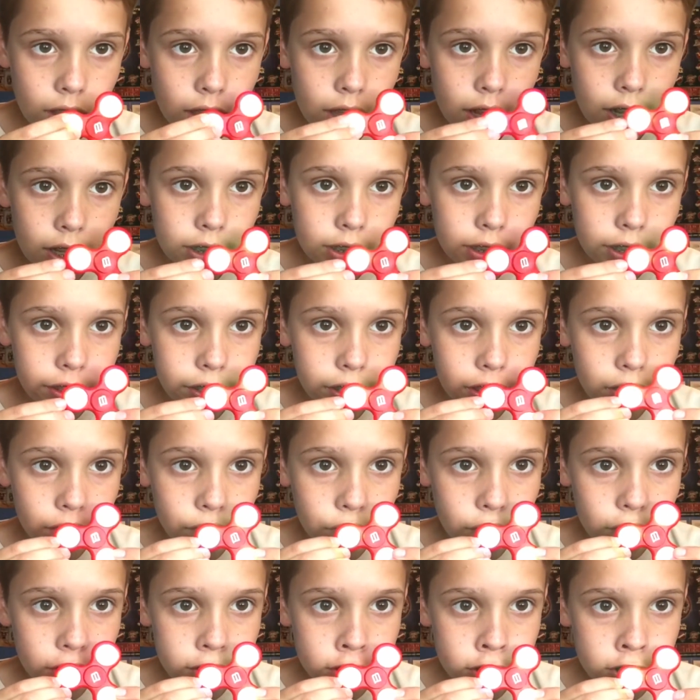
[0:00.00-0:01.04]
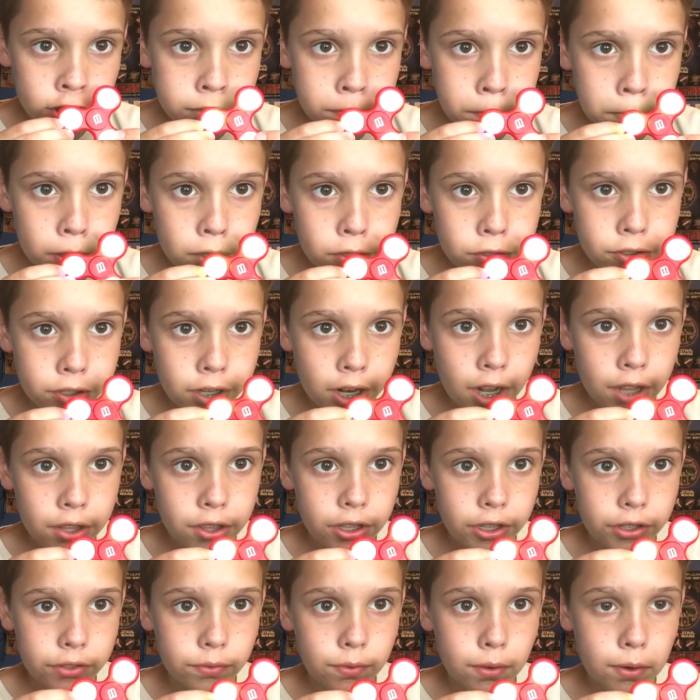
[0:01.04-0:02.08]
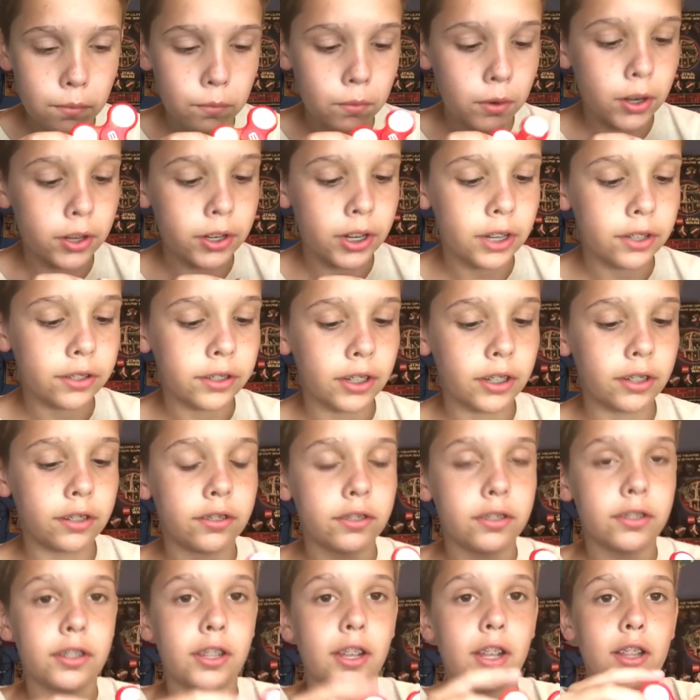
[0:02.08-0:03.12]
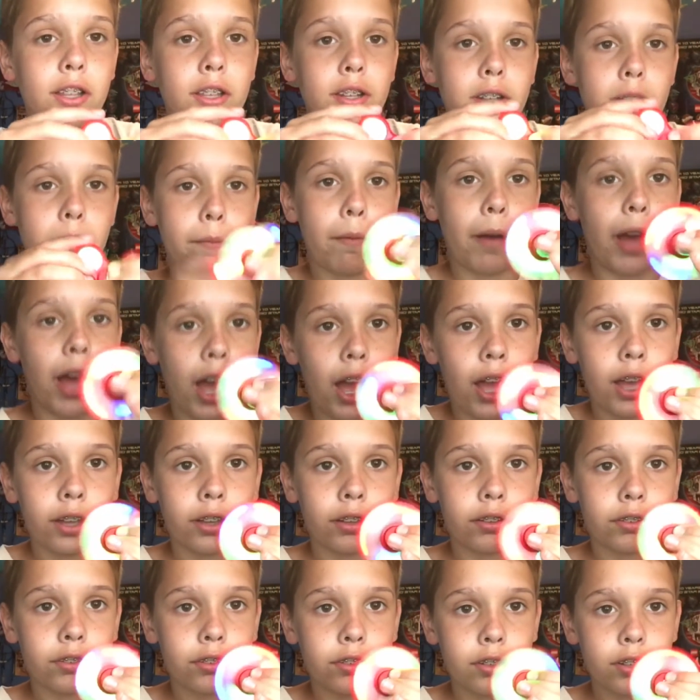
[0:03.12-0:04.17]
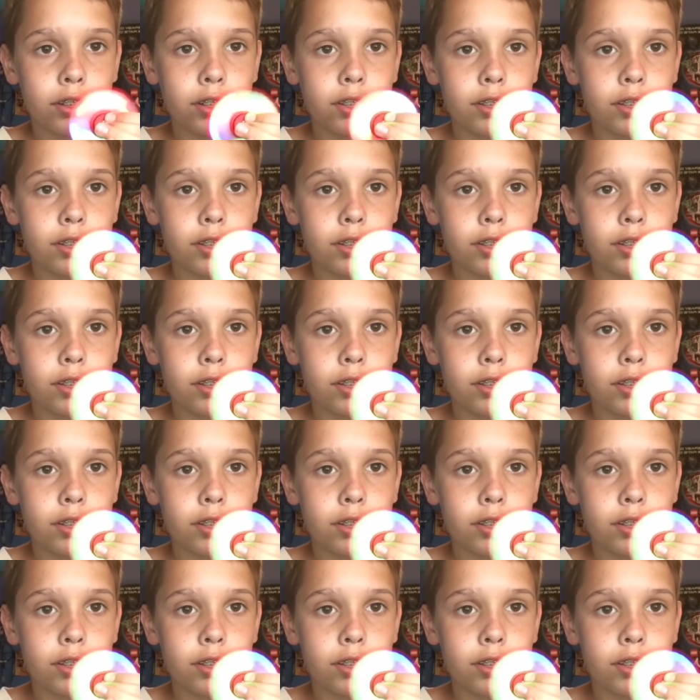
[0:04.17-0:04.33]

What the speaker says: LED fidget spinners, not this one that's like still in the box.